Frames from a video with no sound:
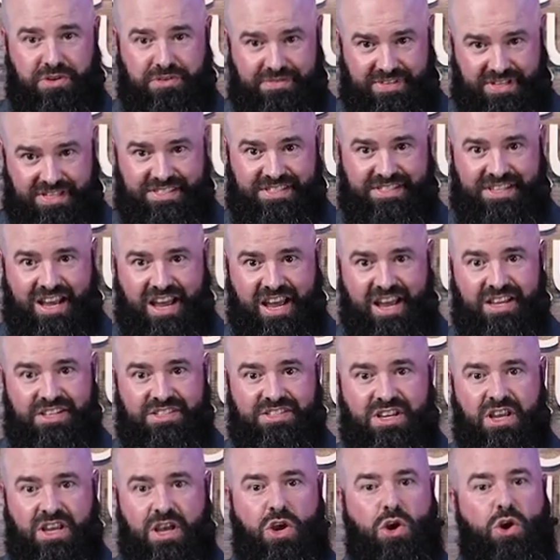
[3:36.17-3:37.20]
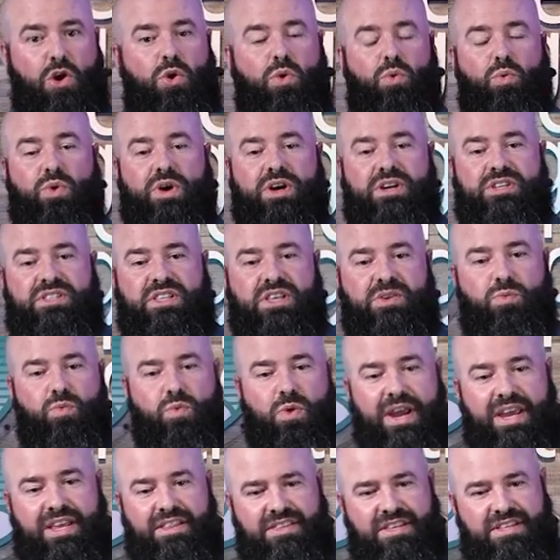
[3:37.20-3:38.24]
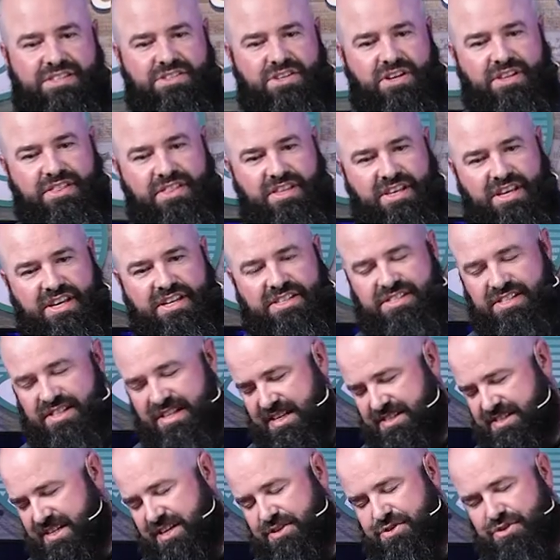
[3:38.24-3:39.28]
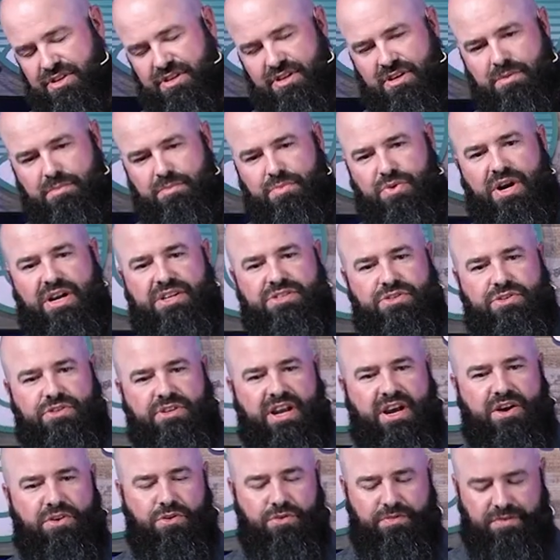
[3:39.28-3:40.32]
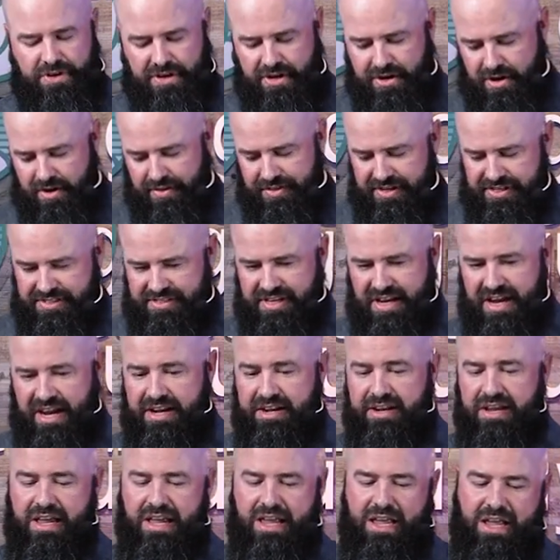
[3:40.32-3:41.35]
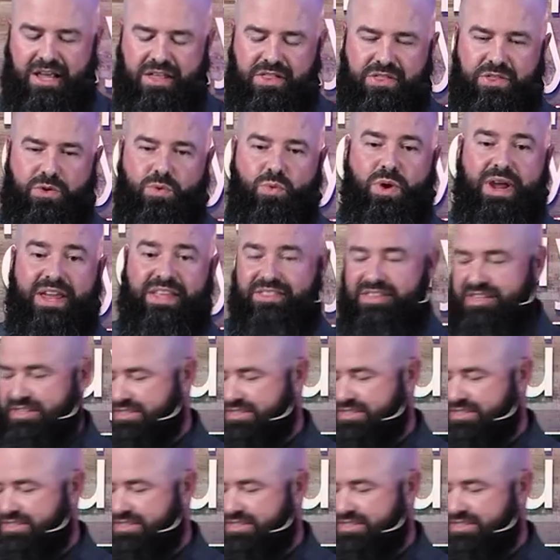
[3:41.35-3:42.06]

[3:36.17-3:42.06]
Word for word: this size. Whereas the weight that's on this, and that's actually the compressor down over here on this side, the weight that's